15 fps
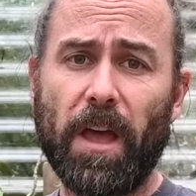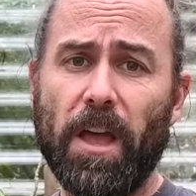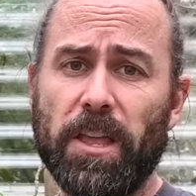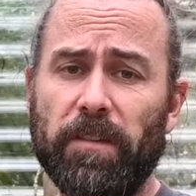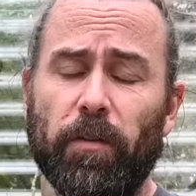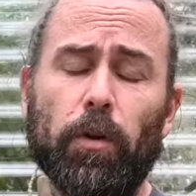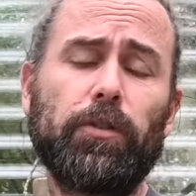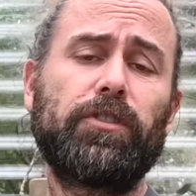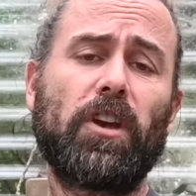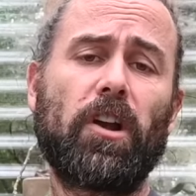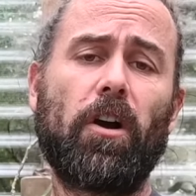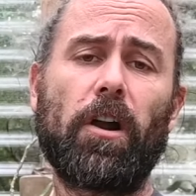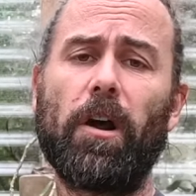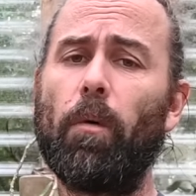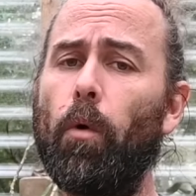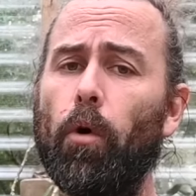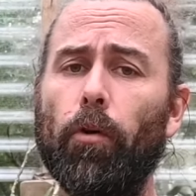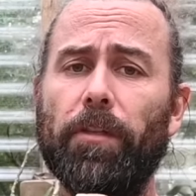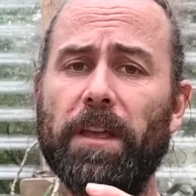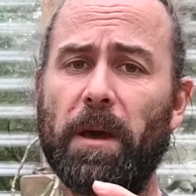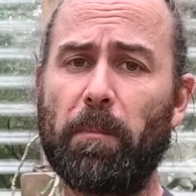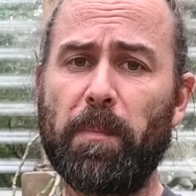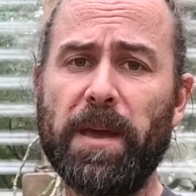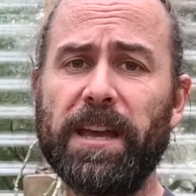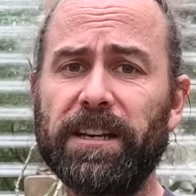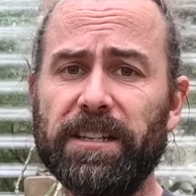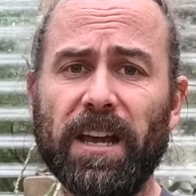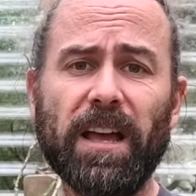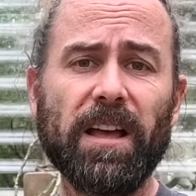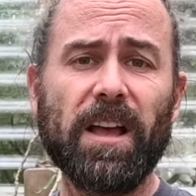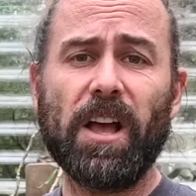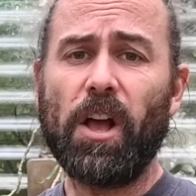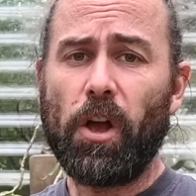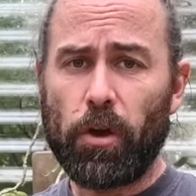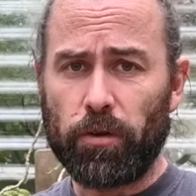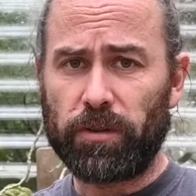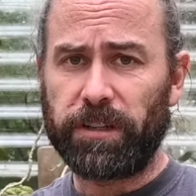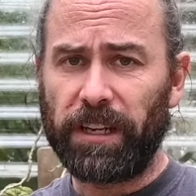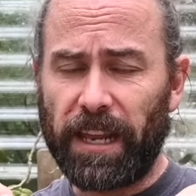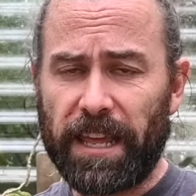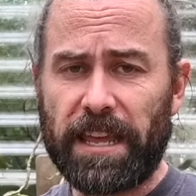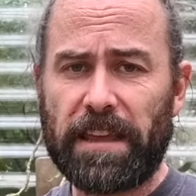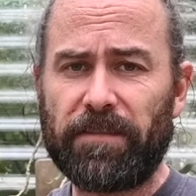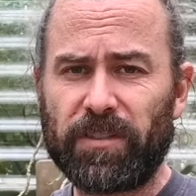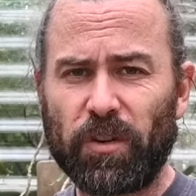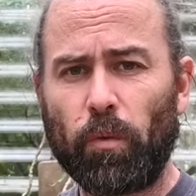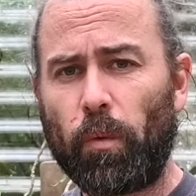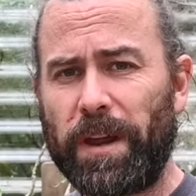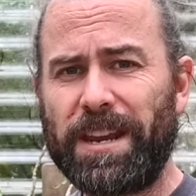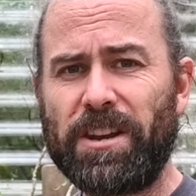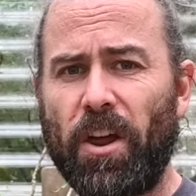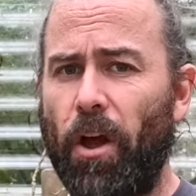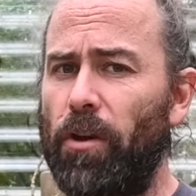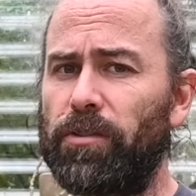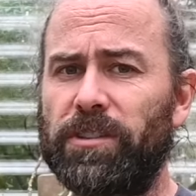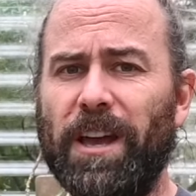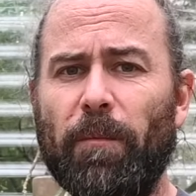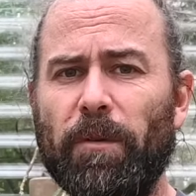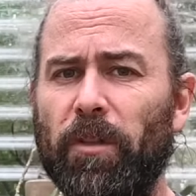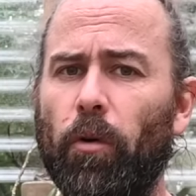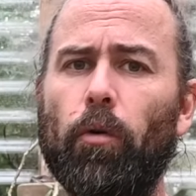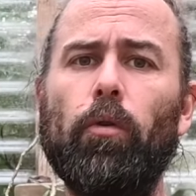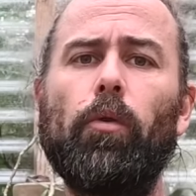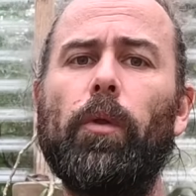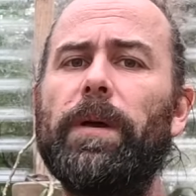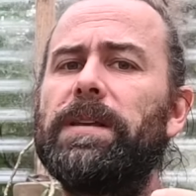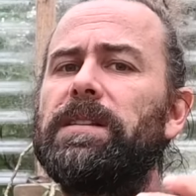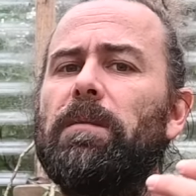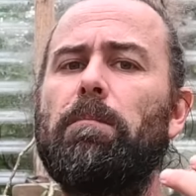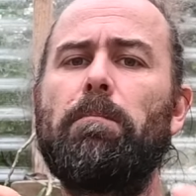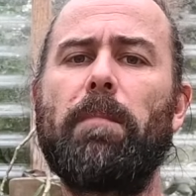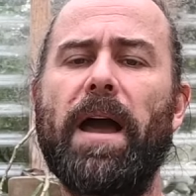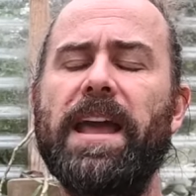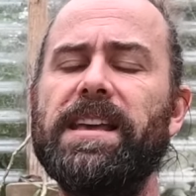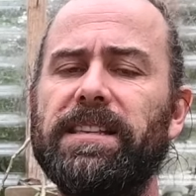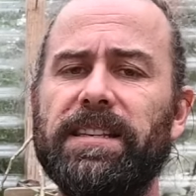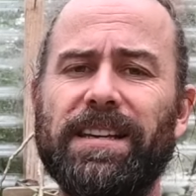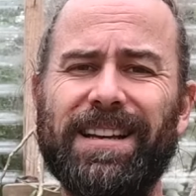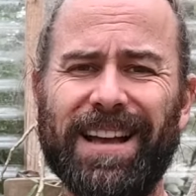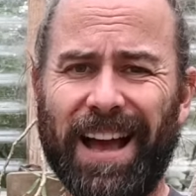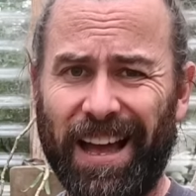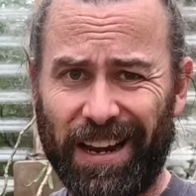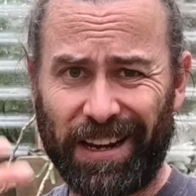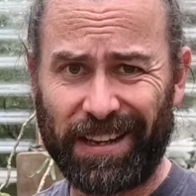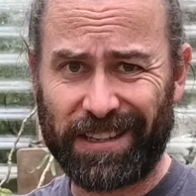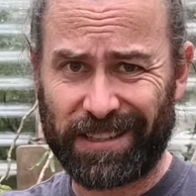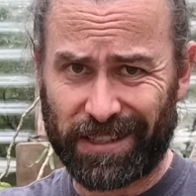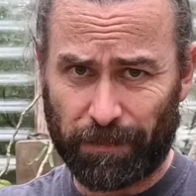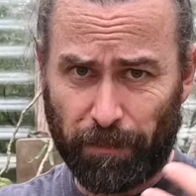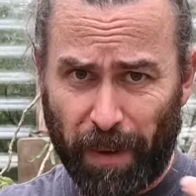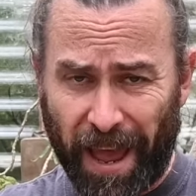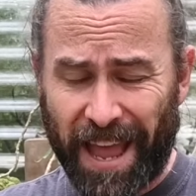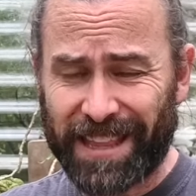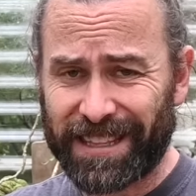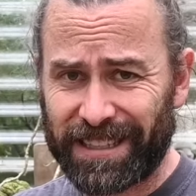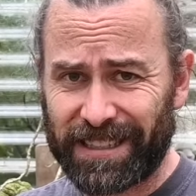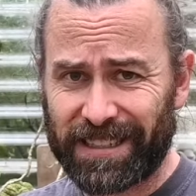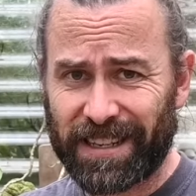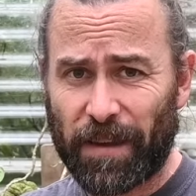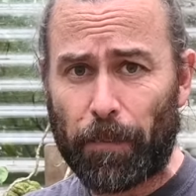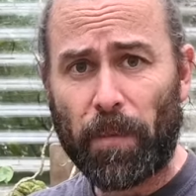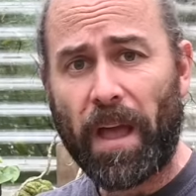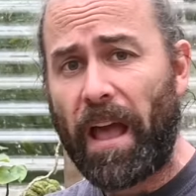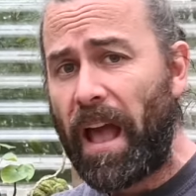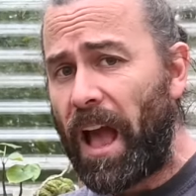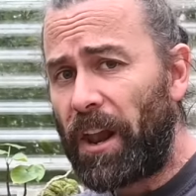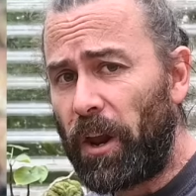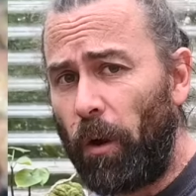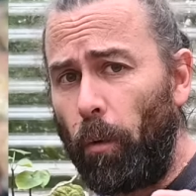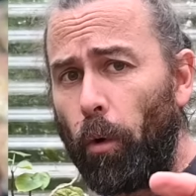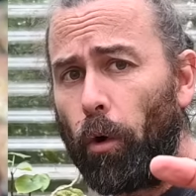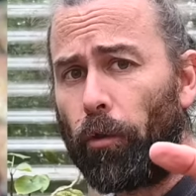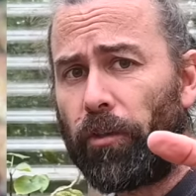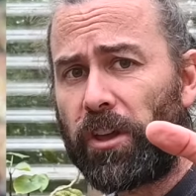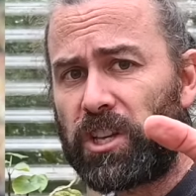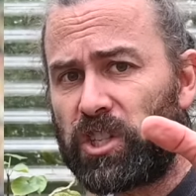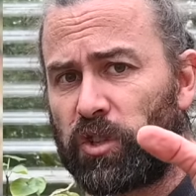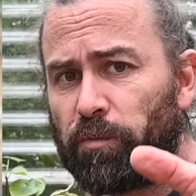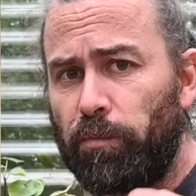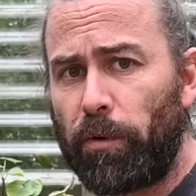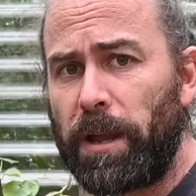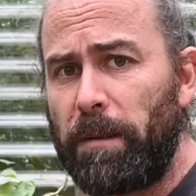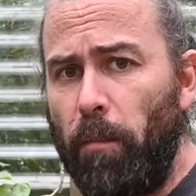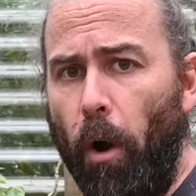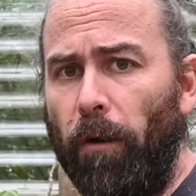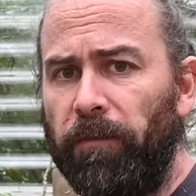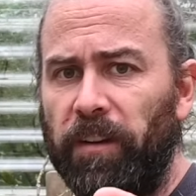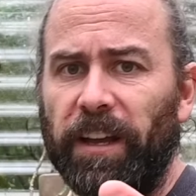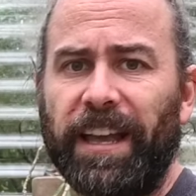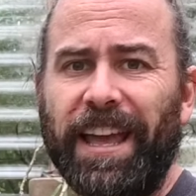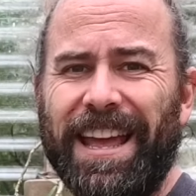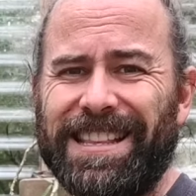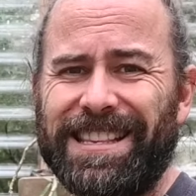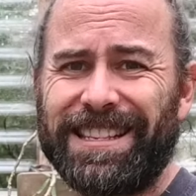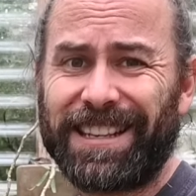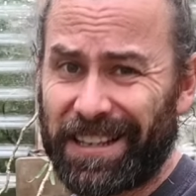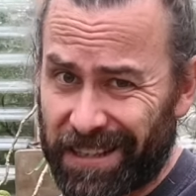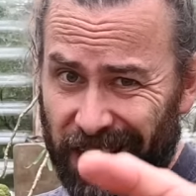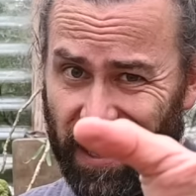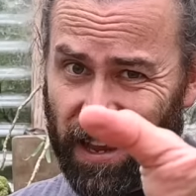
You've also got Haworthia picta, whose leaves and windows come with all these amazing colours and patterns, and Haworthia springbok blacensis.